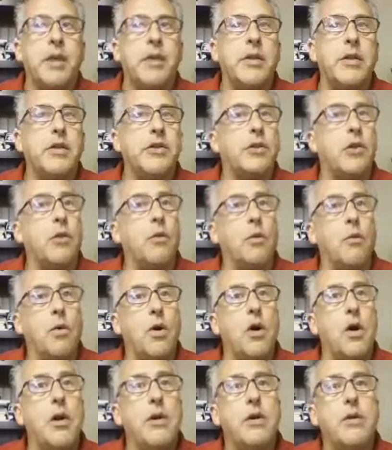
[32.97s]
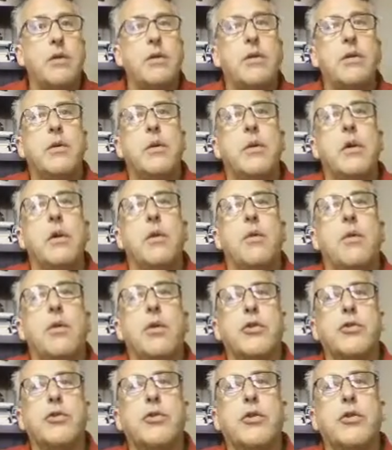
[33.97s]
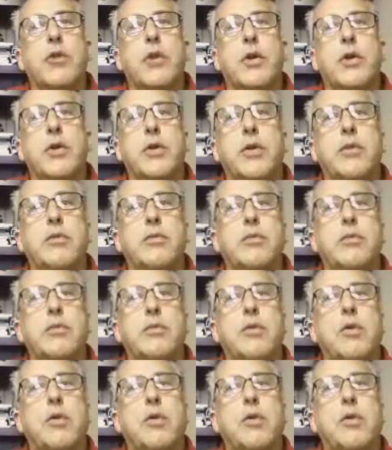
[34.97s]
These are 1, what should we do,